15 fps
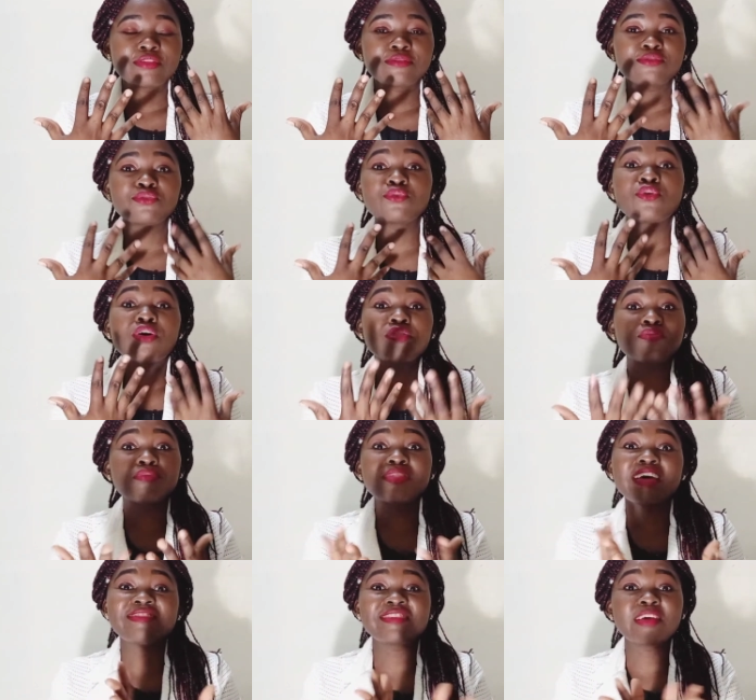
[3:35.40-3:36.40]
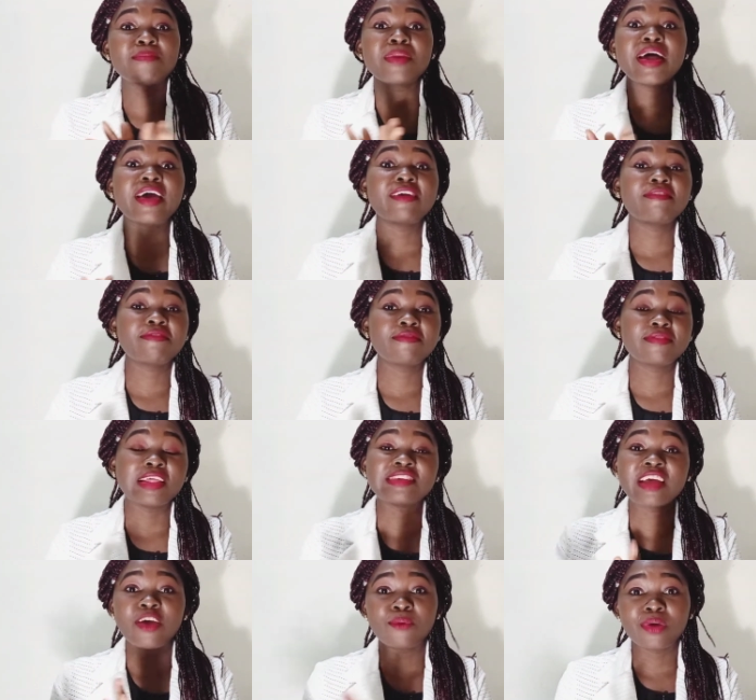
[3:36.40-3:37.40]
to go through the same life
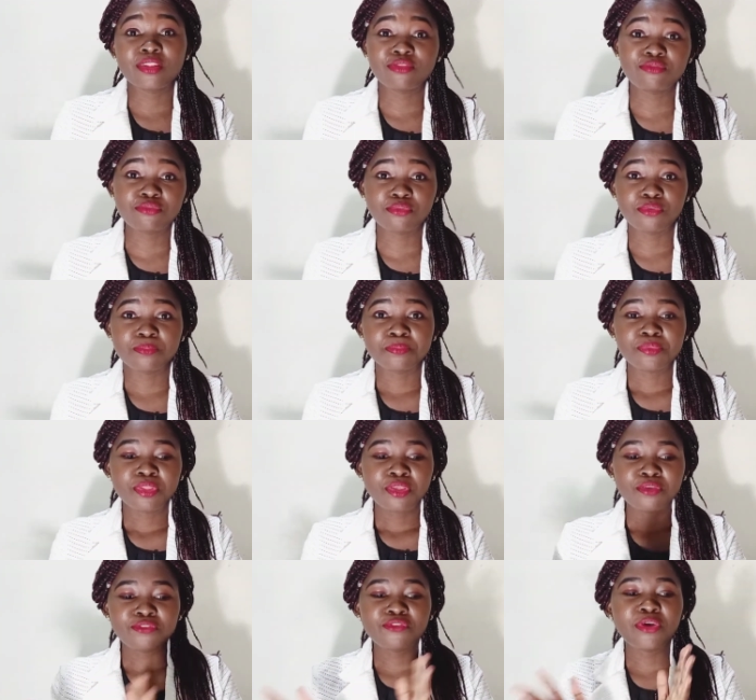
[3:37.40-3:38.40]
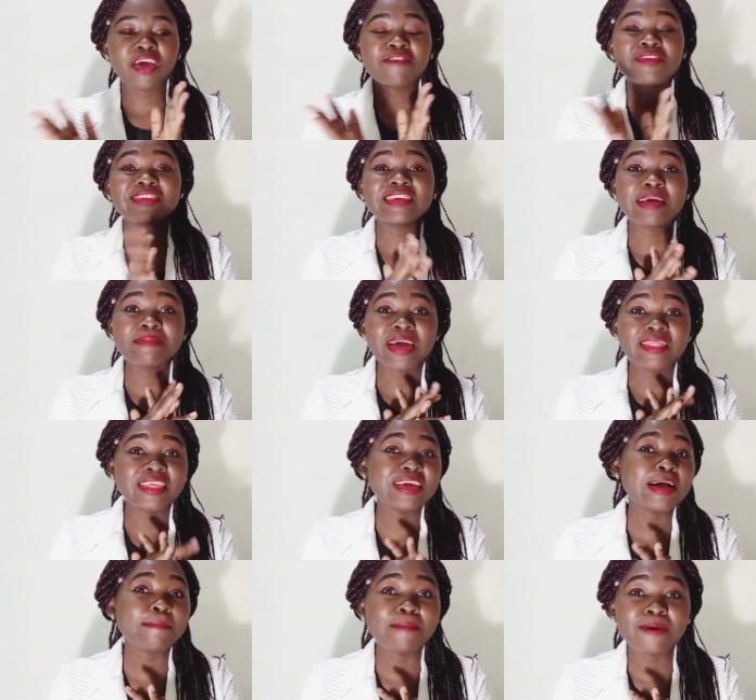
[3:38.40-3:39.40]
that I went through. So every time I
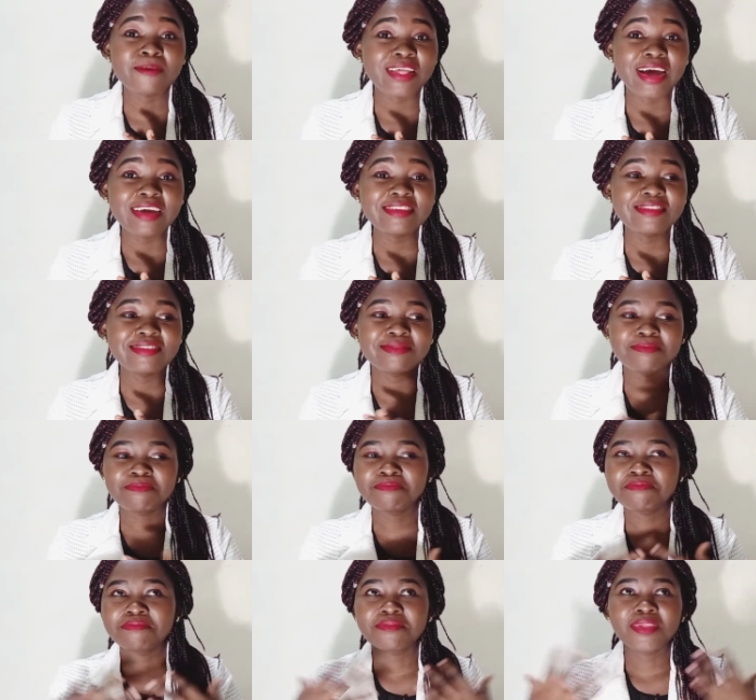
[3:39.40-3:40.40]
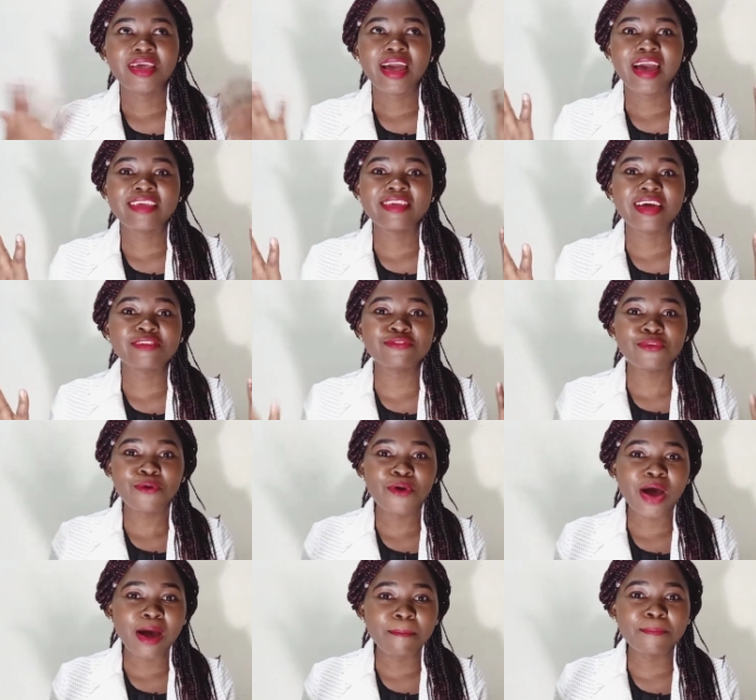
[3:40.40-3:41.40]
think about that, I just
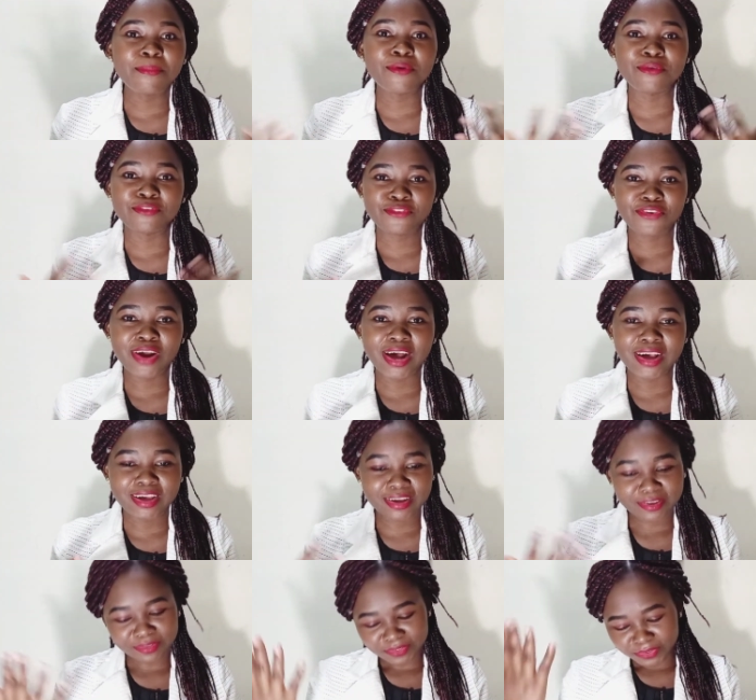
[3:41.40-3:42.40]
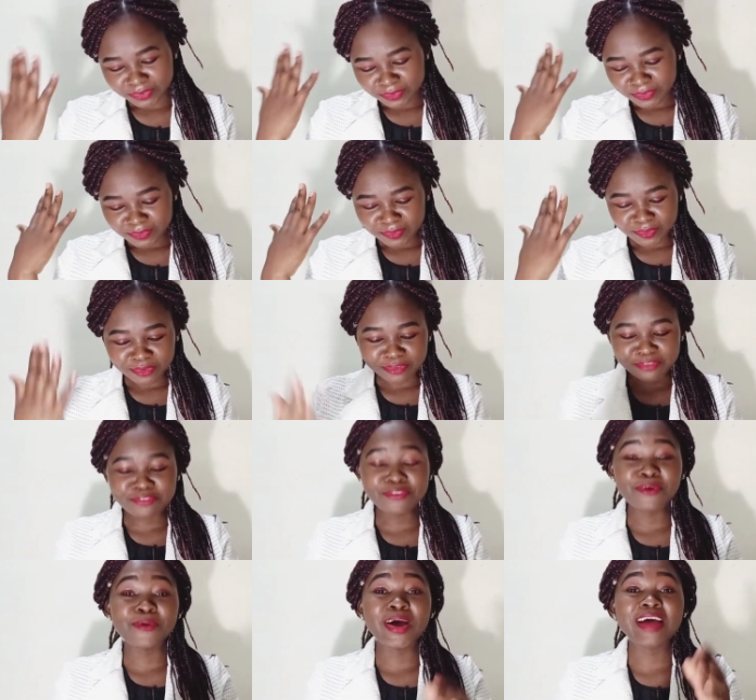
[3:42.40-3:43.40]
go up on track.
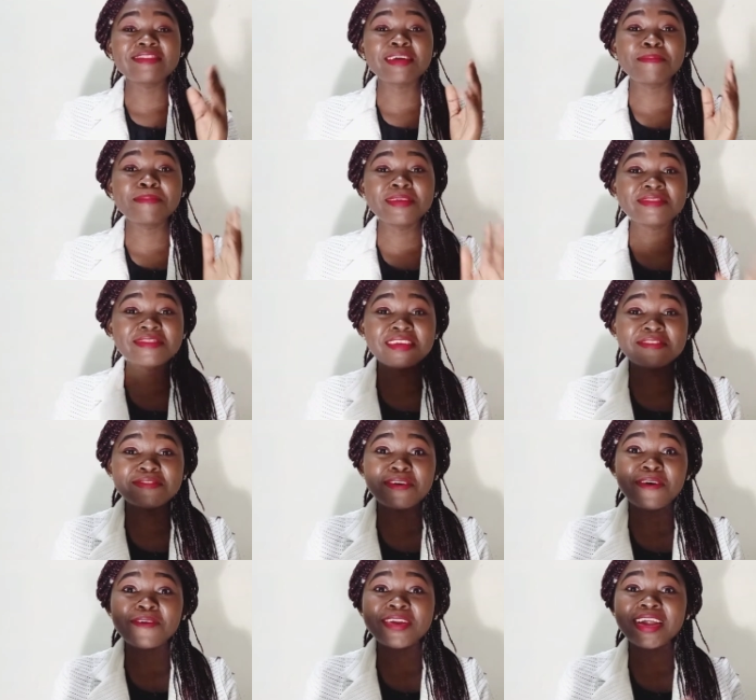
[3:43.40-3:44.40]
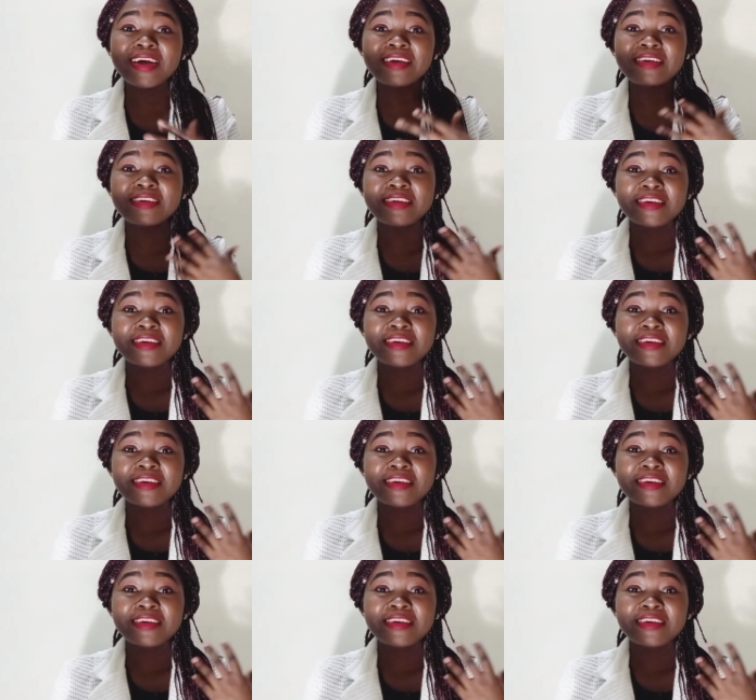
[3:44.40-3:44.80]
So as a business owner,